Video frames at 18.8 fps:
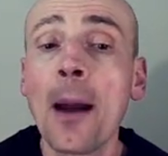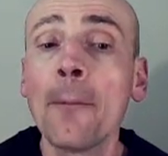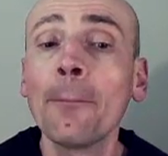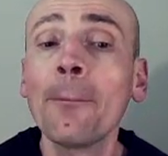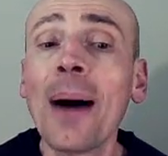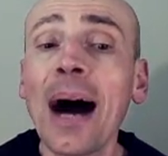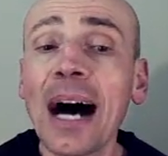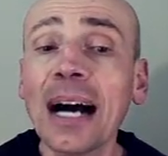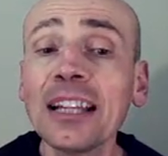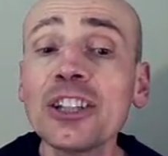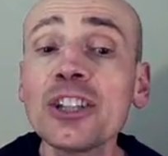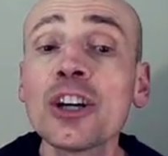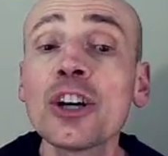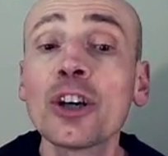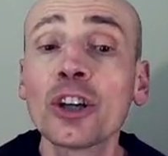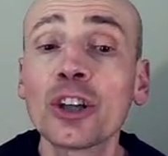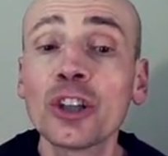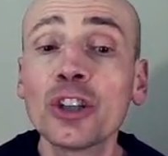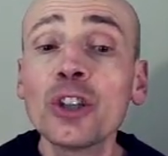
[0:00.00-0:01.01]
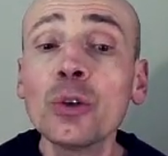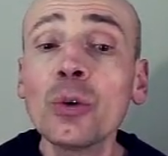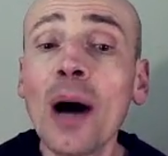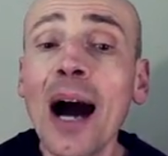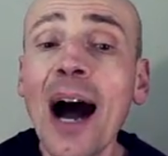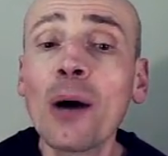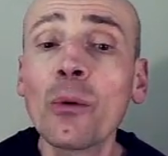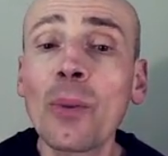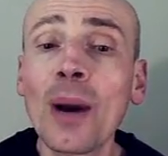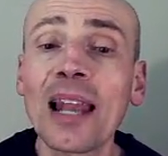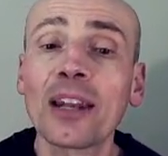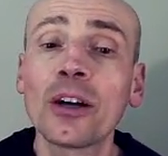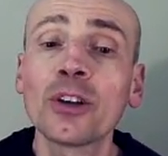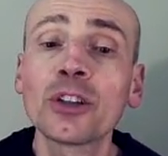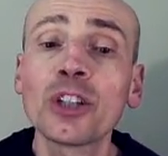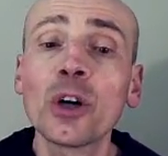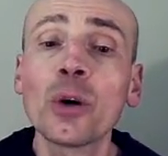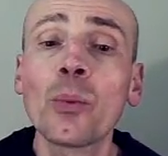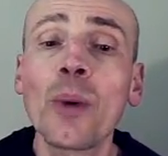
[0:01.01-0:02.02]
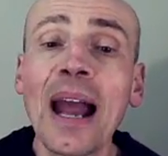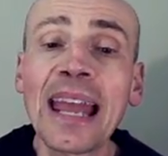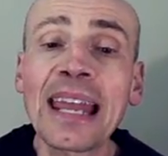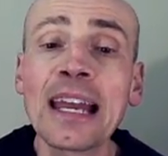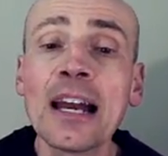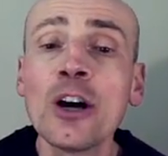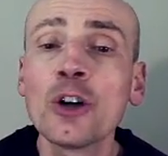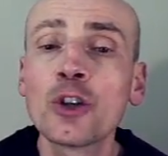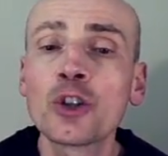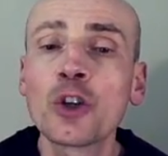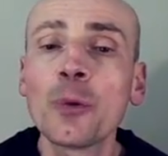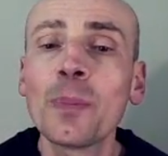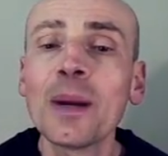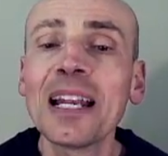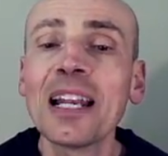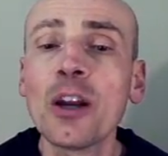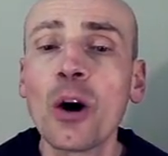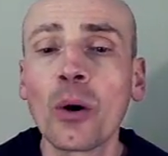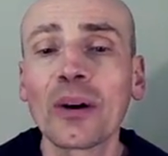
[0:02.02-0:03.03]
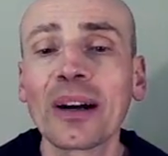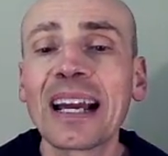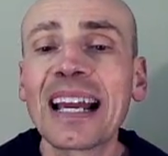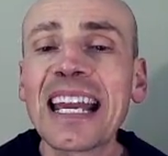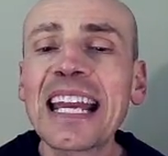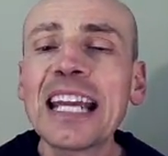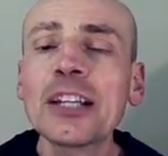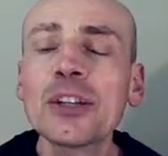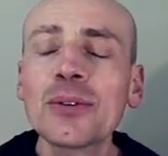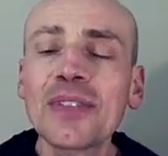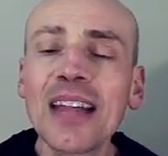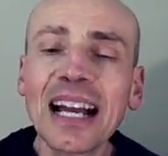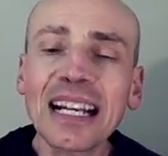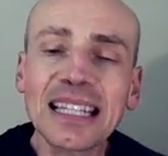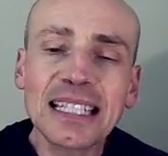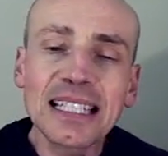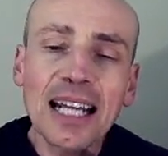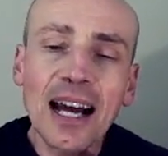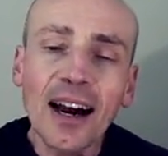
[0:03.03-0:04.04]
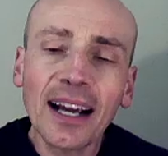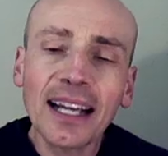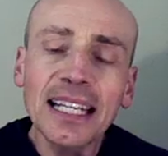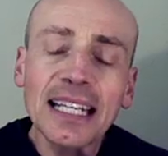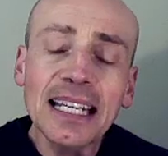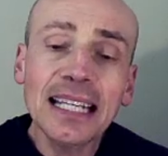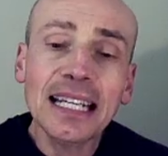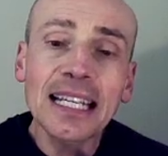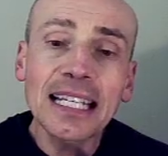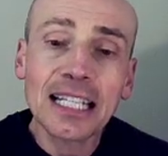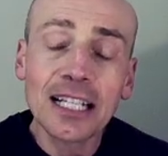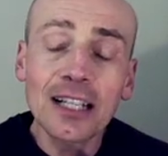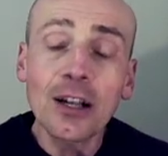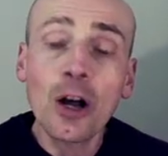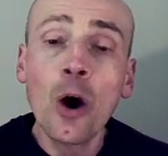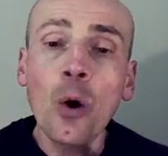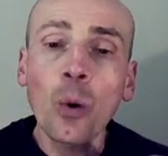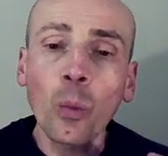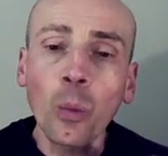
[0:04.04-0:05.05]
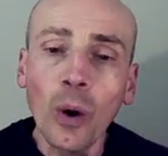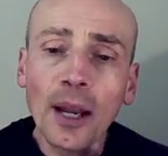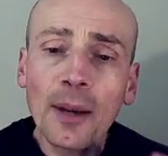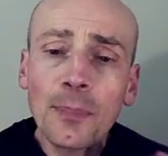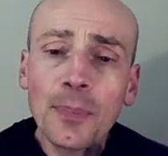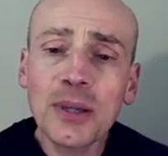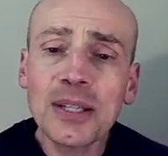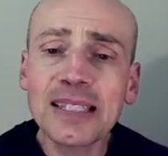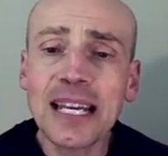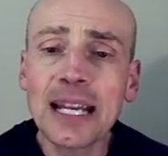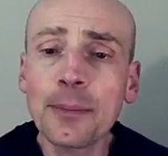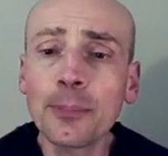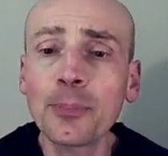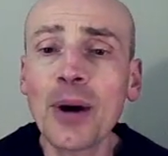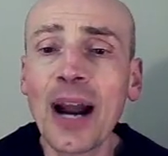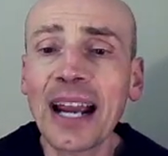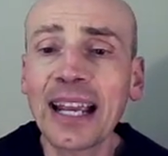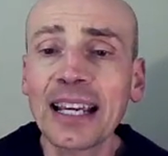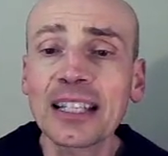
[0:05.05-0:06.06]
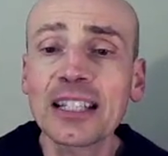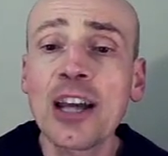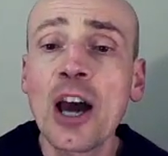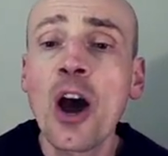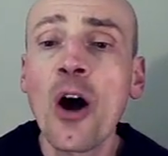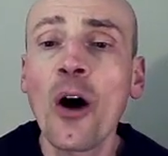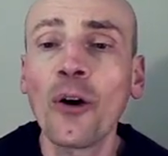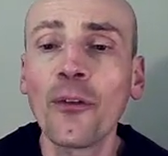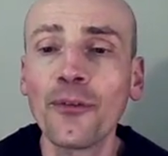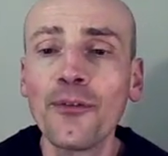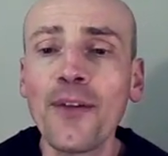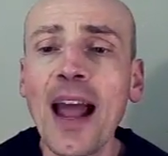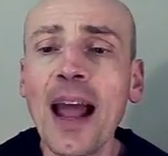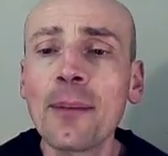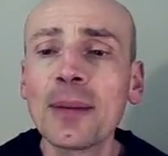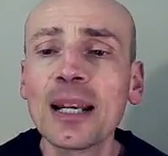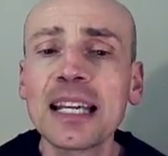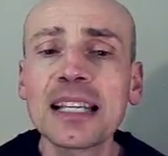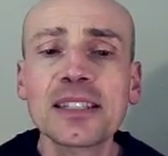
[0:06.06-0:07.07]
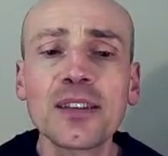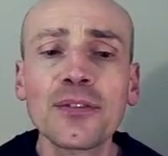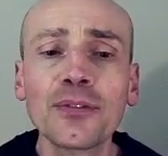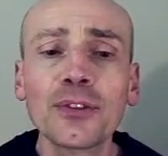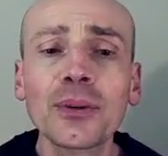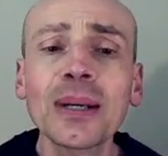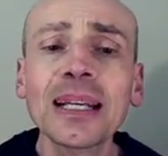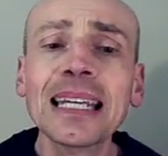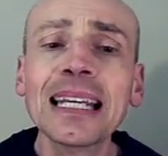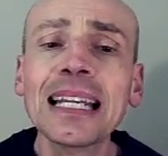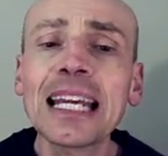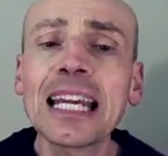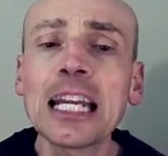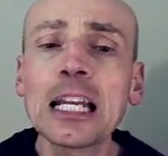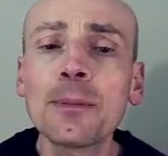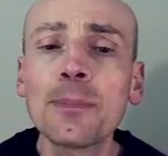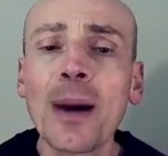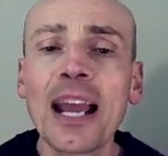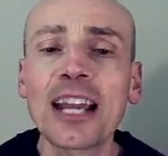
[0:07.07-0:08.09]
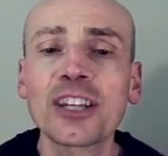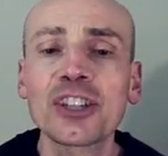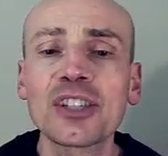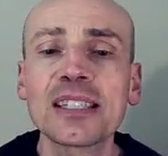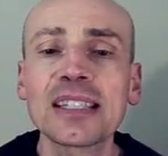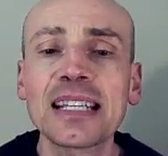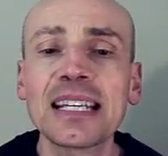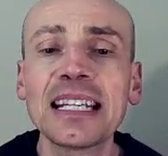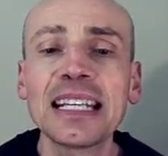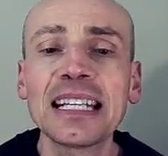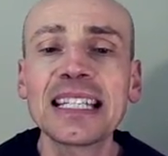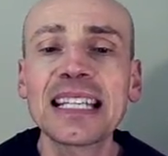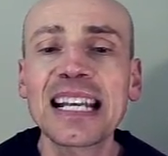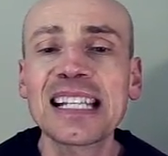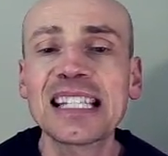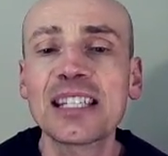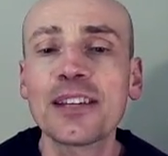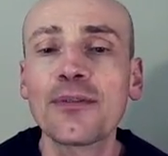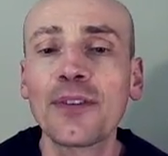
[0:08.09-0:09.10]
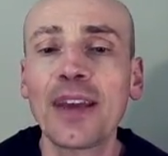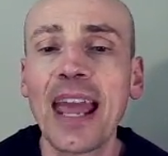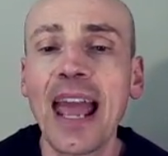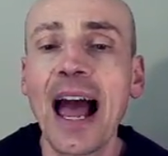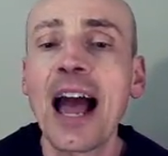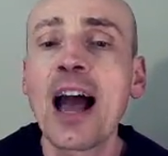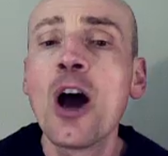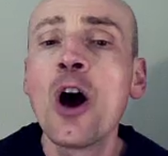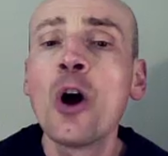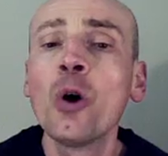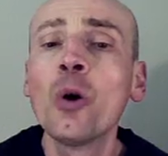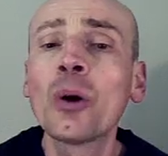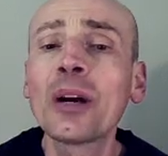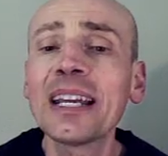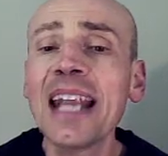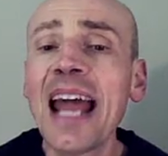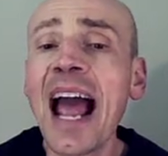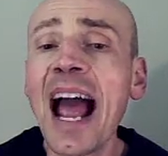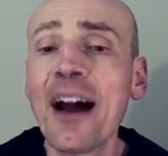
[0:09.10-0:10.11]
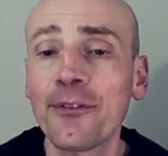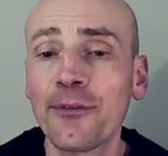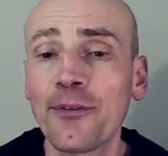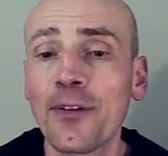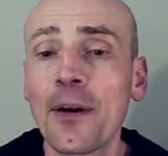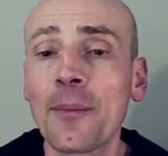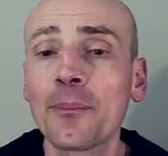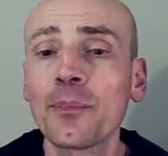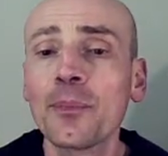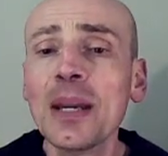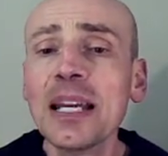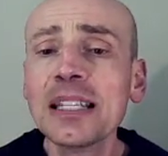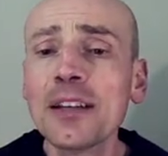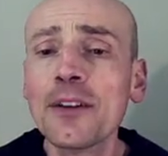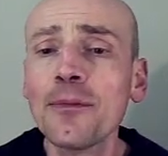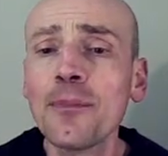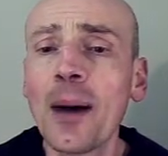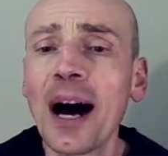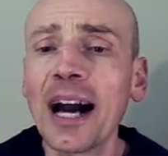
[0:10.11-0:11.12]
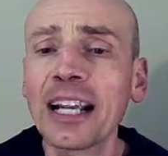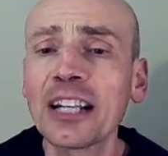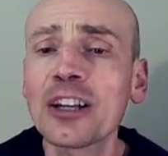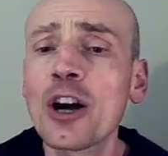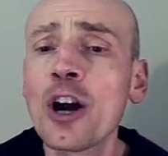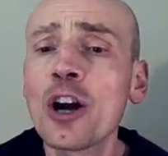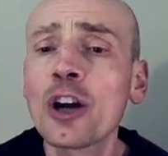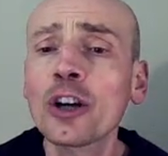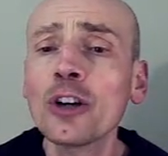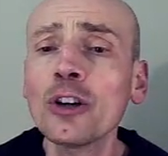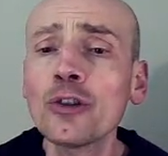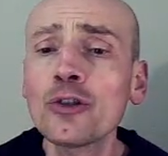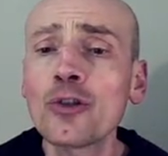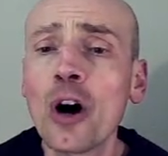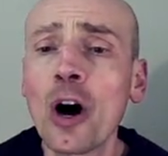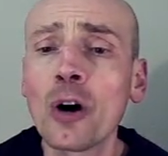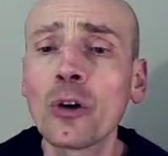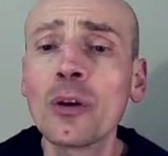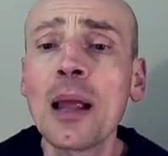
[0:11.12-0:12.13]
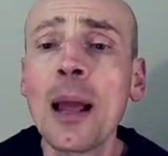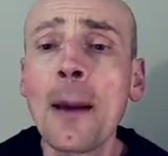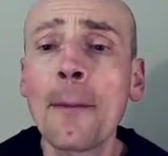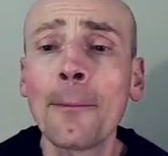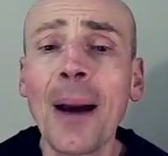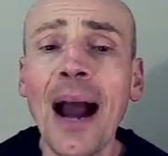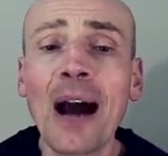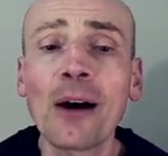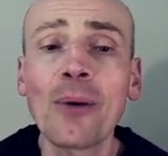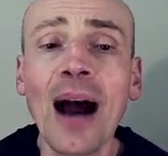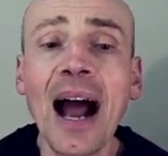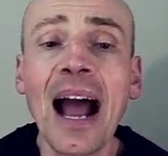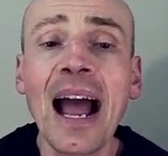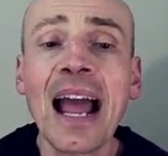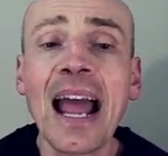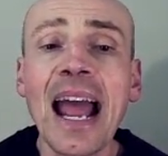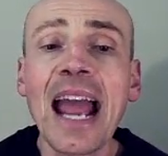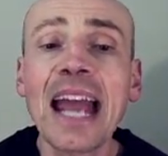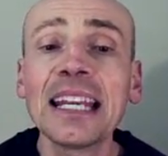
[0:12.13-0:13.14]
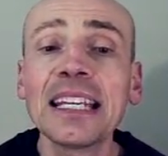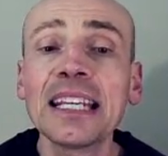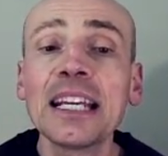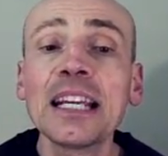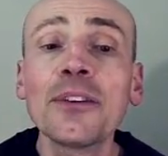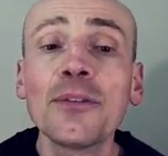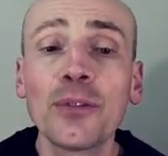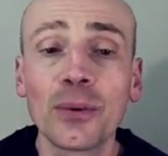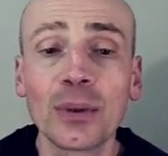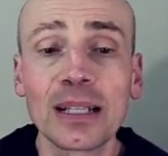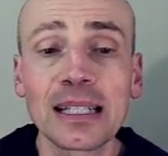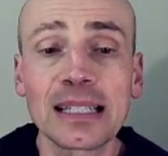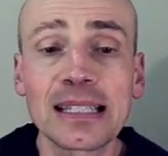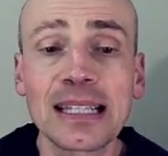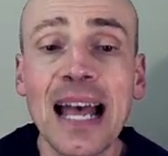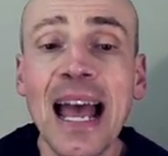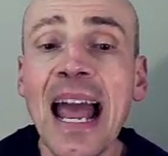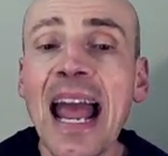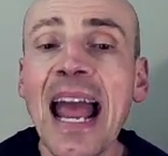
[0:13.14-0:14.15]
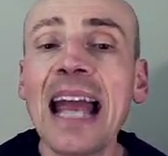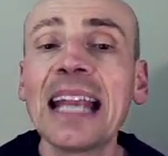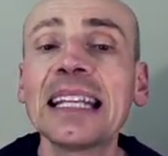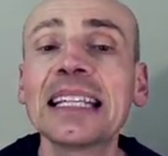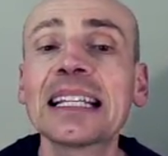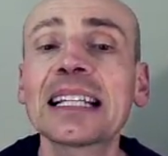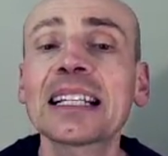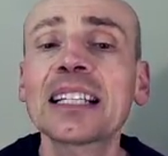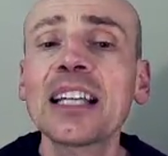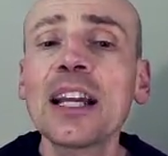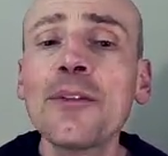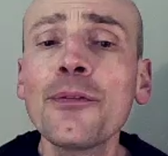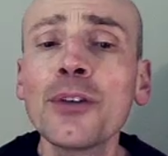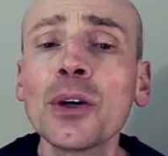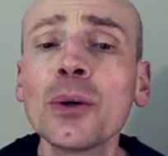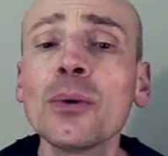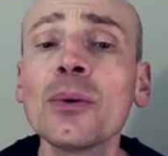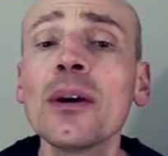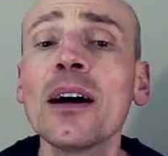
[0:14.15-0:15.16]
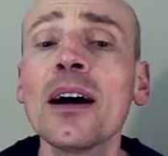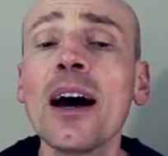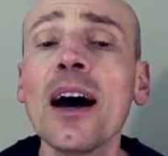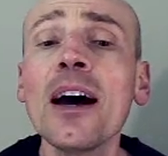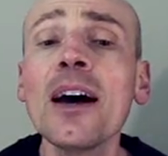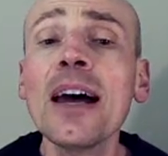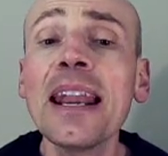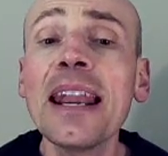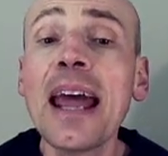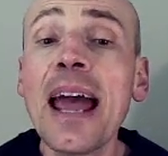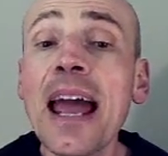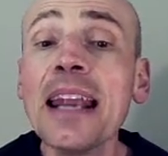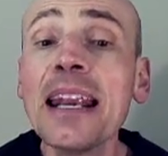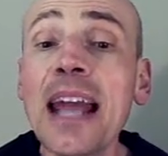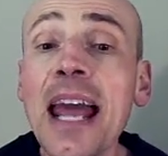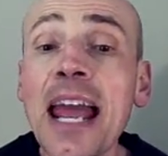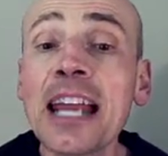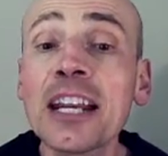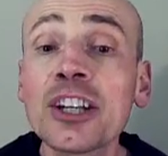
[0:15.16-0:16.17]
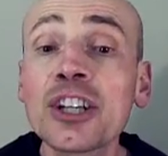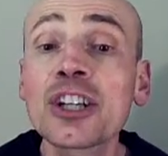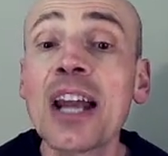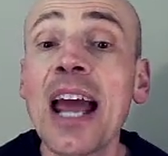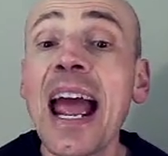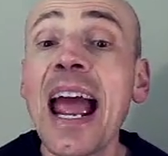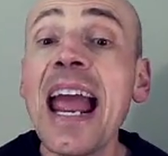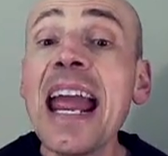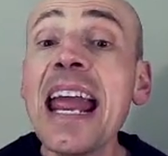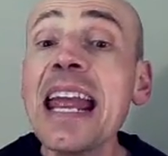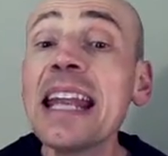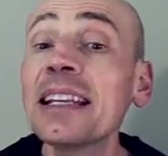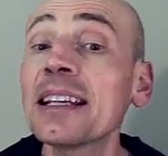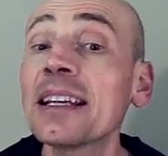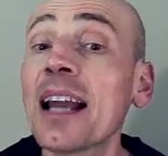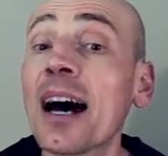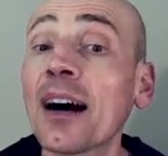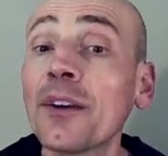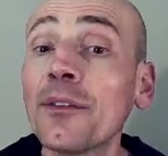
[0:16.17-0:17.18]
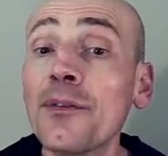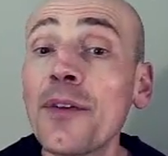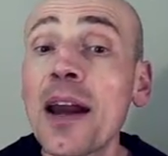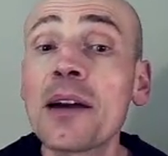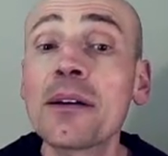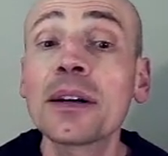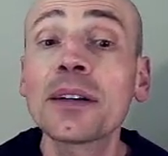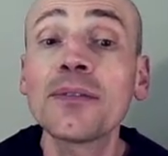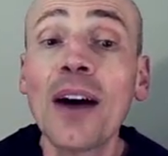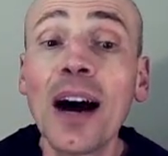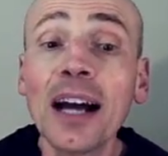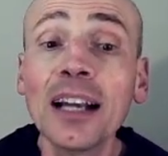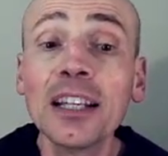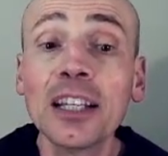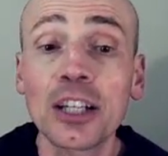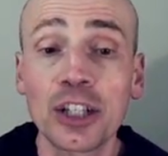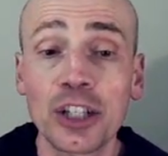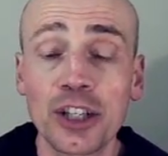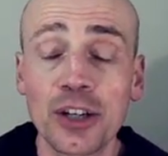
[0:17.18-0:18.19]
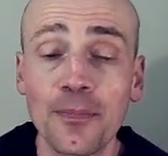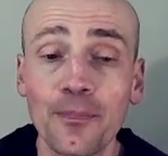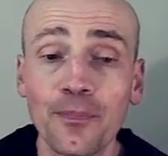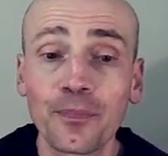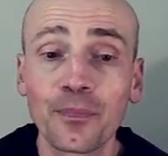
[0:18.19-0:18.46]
But you are well on your way to belong into that tiny little 1% bracket of families of critically ill patients in intensive care who can have peace of mind, control, power and influence, and it'll give you an edge and an unfair advantage.